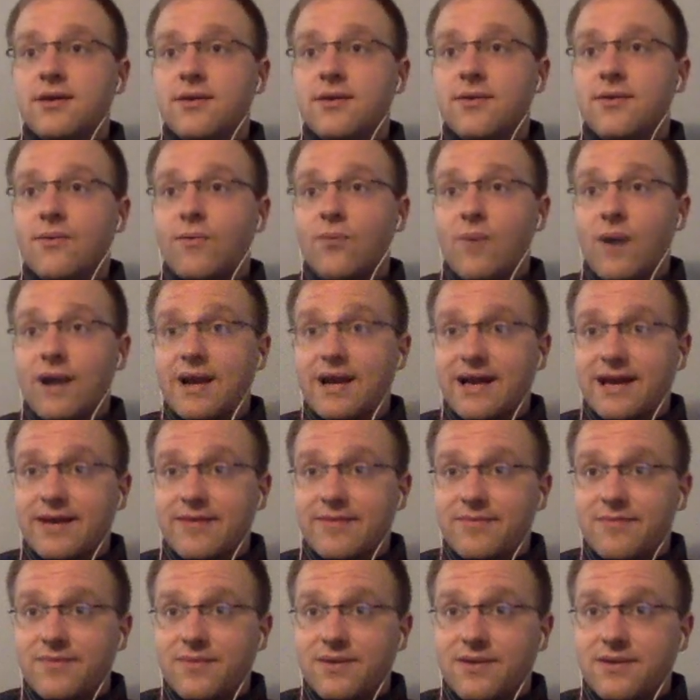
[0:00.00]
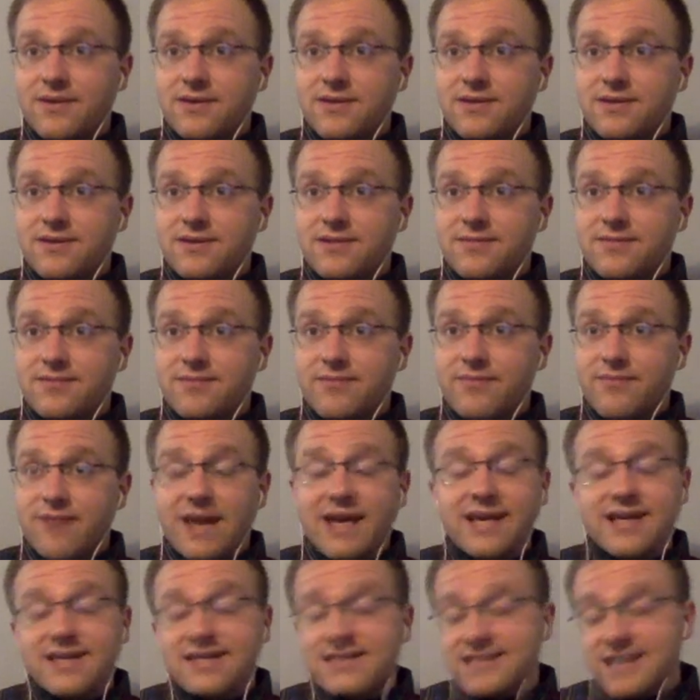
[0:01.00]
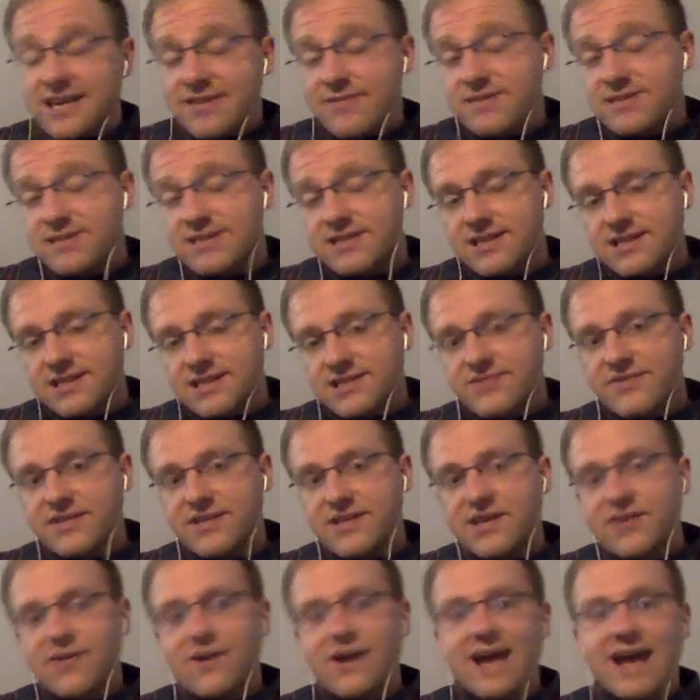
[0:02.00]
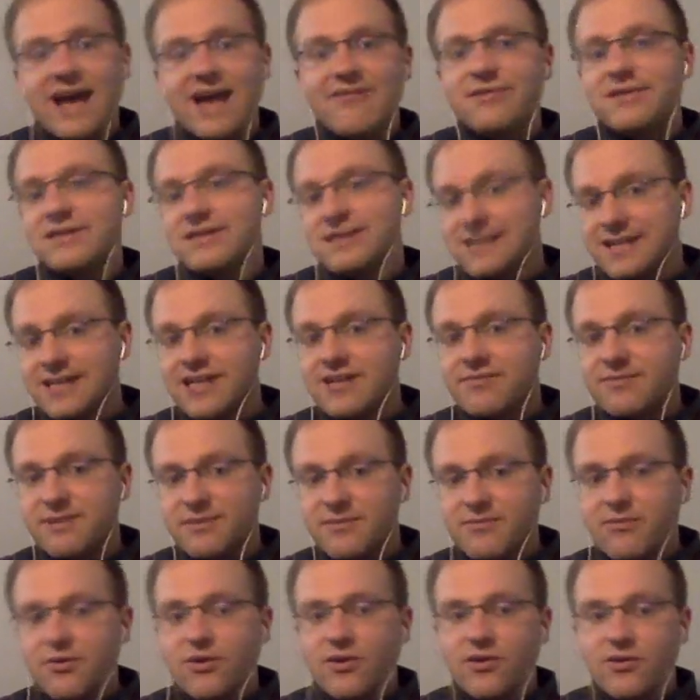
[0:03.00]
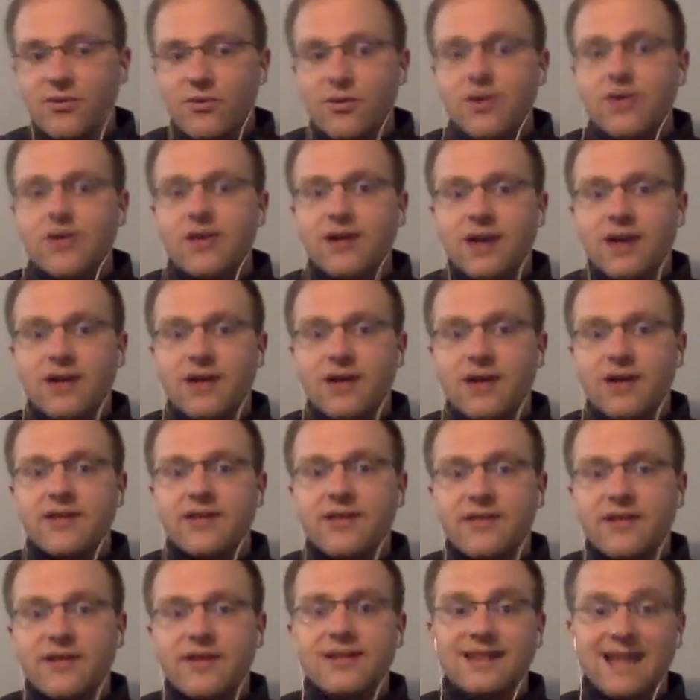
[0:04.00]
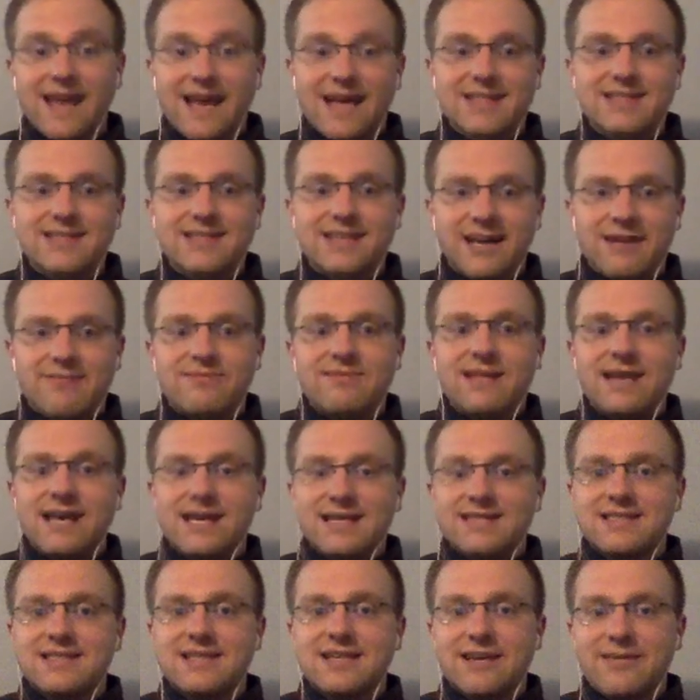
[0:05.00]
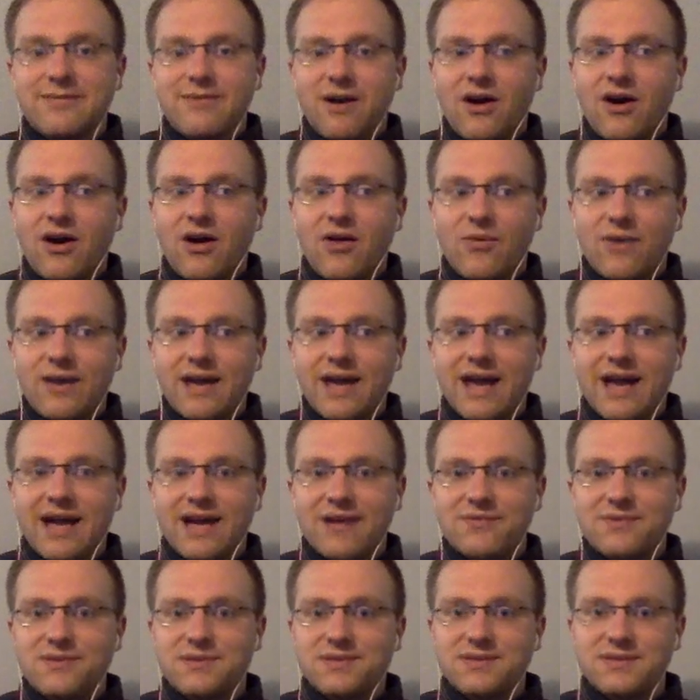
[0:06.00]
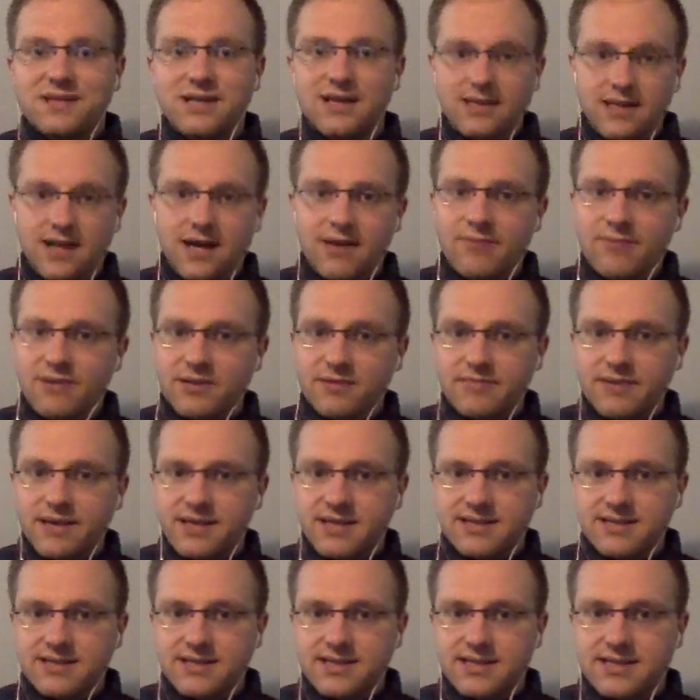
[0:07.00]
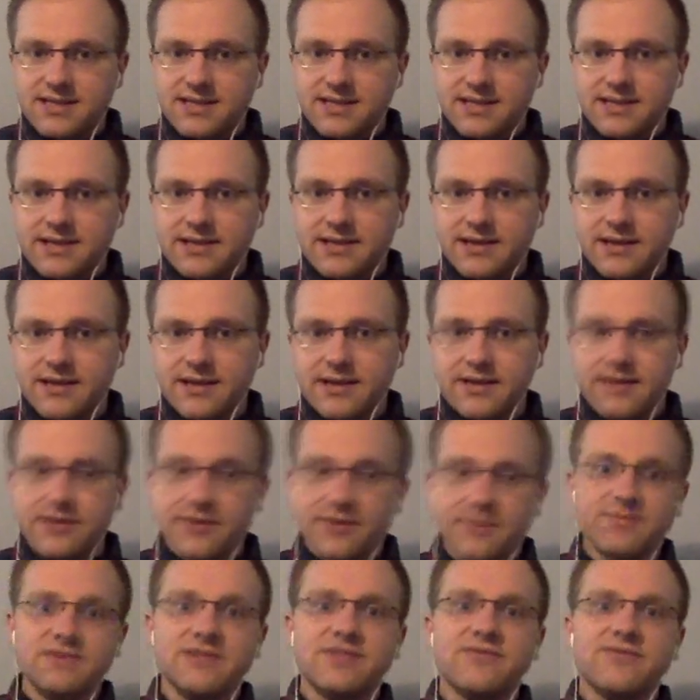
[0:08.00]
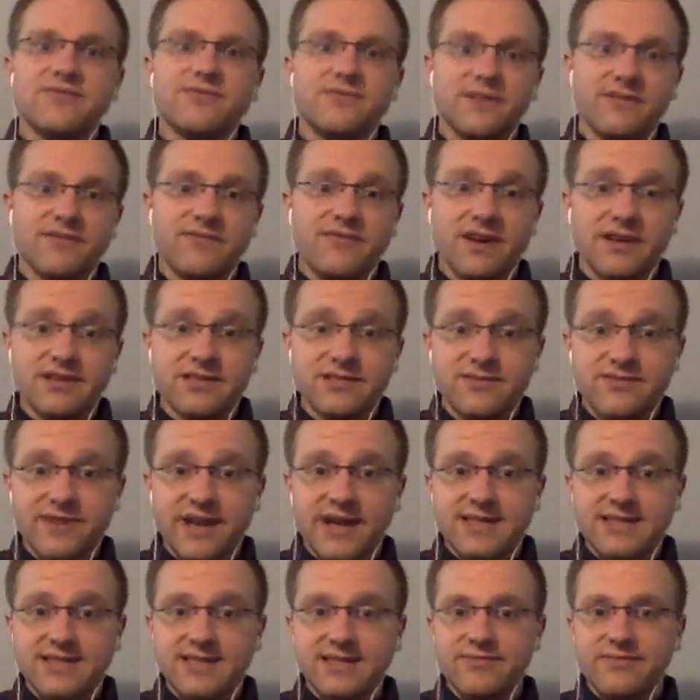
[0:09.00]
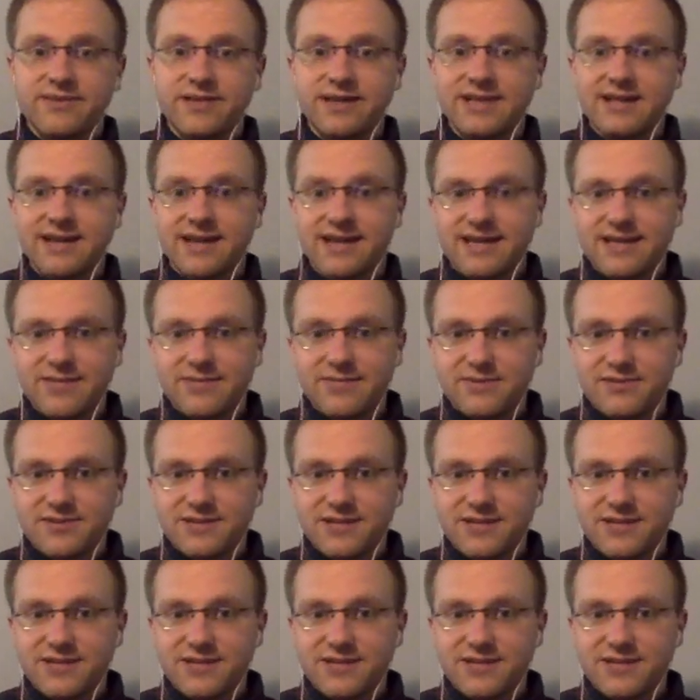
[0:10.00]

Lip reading: when I'm making statements in this video, I have a little bit more to work on than last time. Last time, all we had was a number, basically, in terms of the Pfizer vaccine being 90%